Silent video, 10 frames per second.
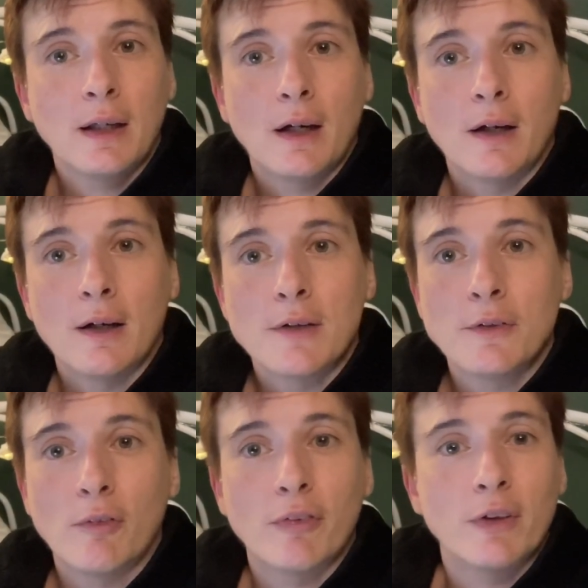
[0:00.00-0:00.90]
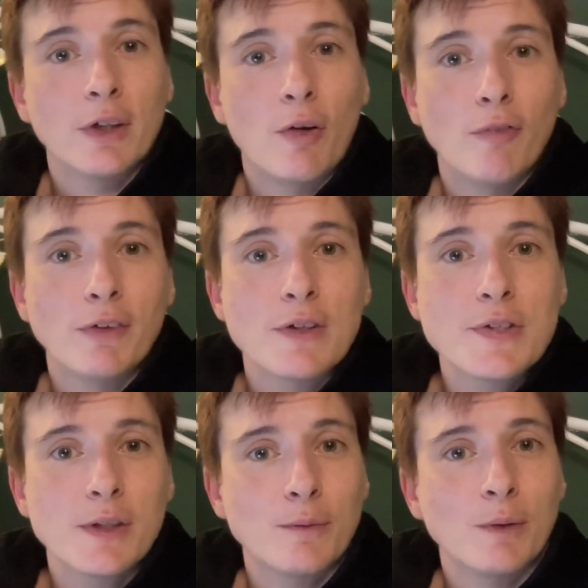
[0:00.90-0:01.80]
Not very obvious
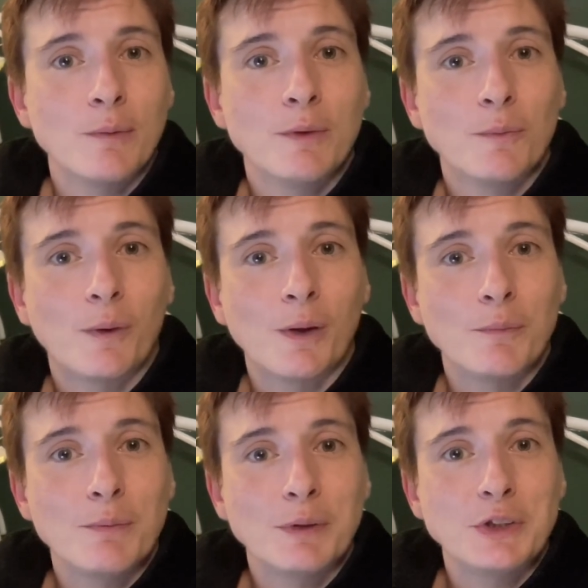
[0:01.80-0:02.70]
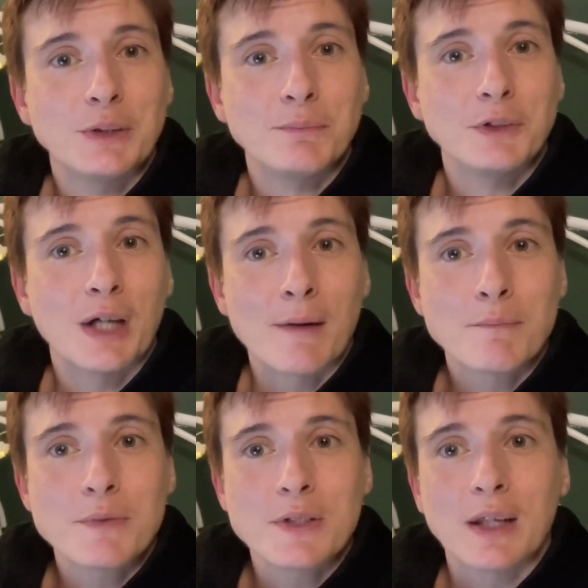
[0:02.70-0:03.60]
at the moment while I'm in my gym
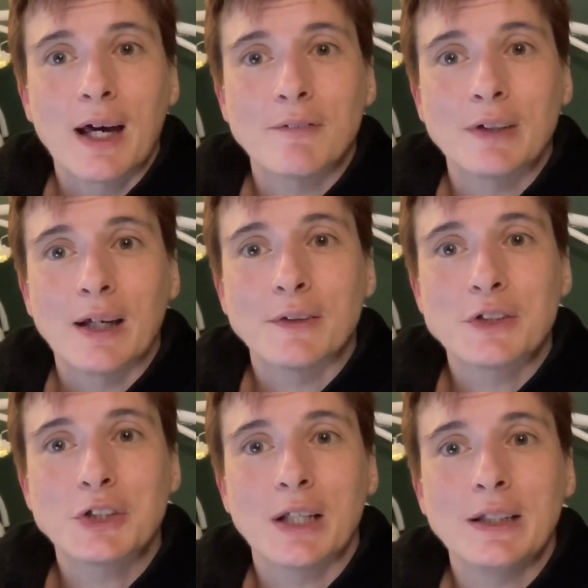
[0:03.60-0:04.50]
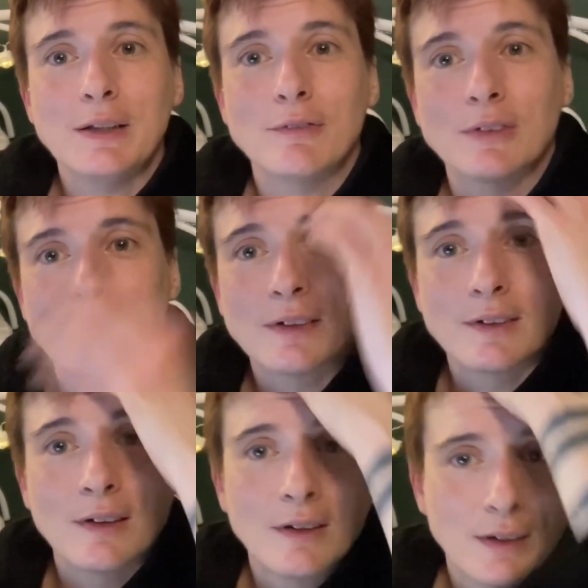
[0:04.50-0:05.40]
jams and I haven't had a shave
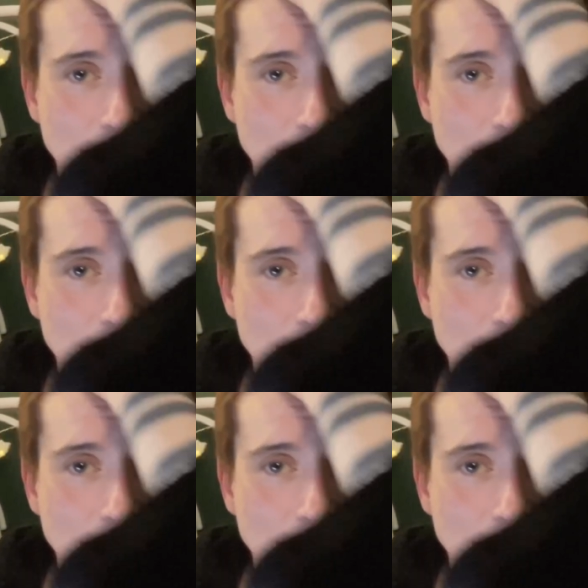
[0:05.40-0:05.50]
and